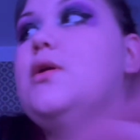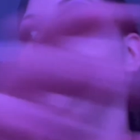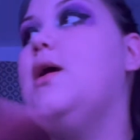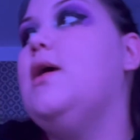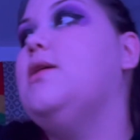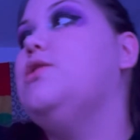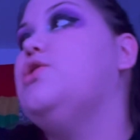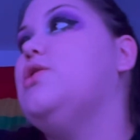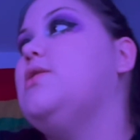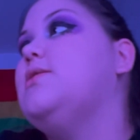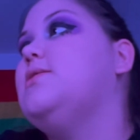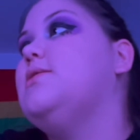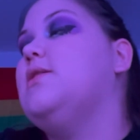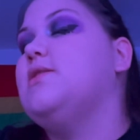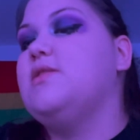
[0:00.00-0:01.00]
and
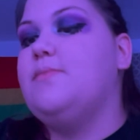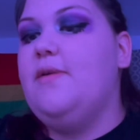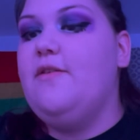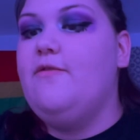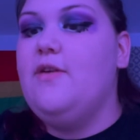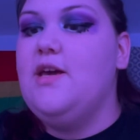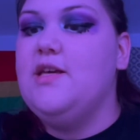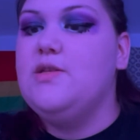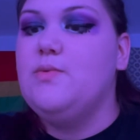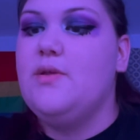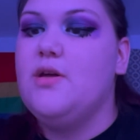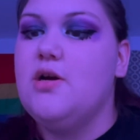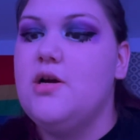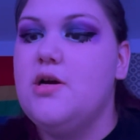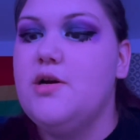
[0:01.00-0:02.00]
just dust my face with
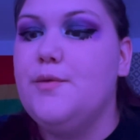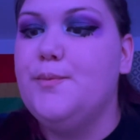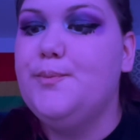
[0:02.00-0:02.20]
her.